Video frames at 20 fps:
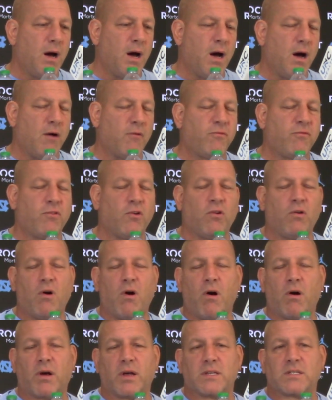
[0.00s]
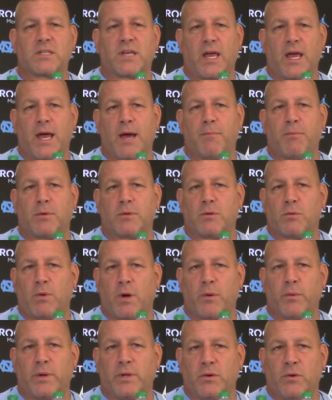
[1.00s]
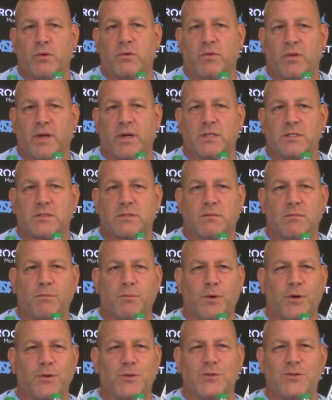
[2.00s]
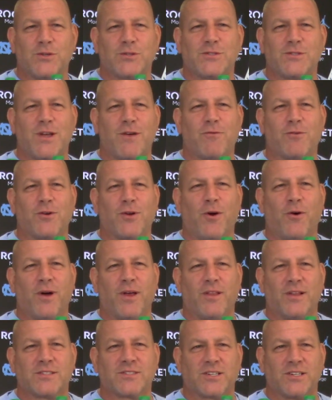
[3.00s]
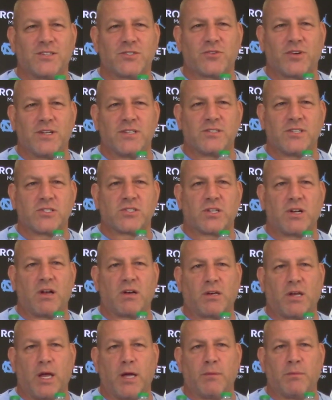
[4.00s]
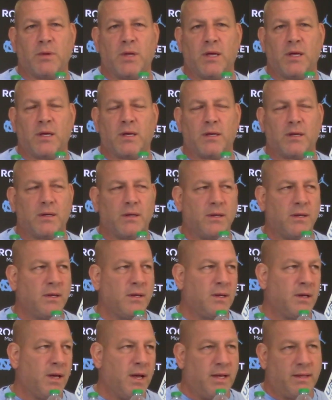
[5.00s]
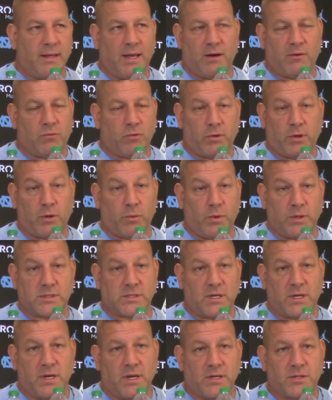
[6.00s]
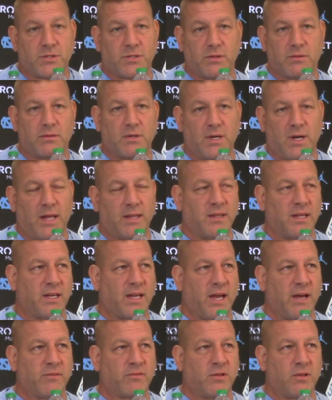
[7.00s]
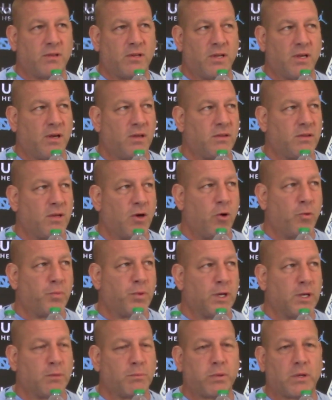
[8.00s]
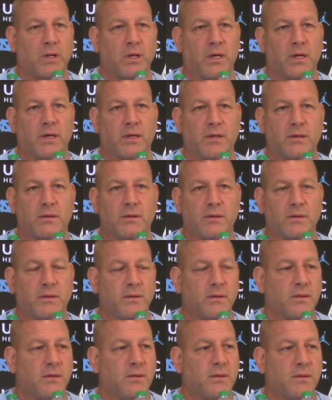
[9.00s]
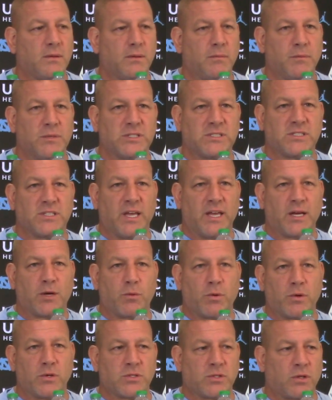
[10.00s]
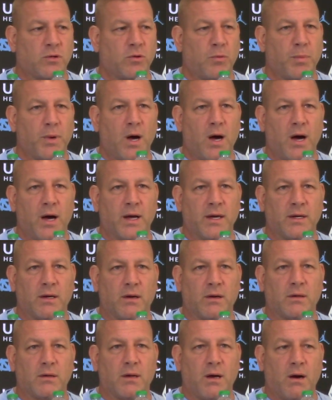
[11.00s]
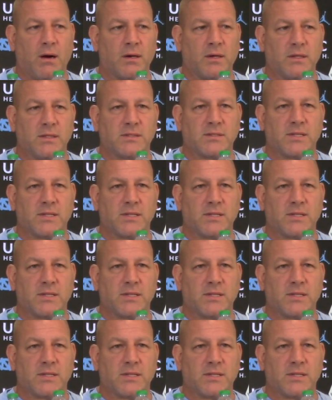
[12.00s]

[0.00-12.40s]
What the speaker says: a full August camp with the way we do things, but you just never know how that's going to transition on game day. And that really wasn't an issue. And I think after the opening play mistake, where he's a little behind on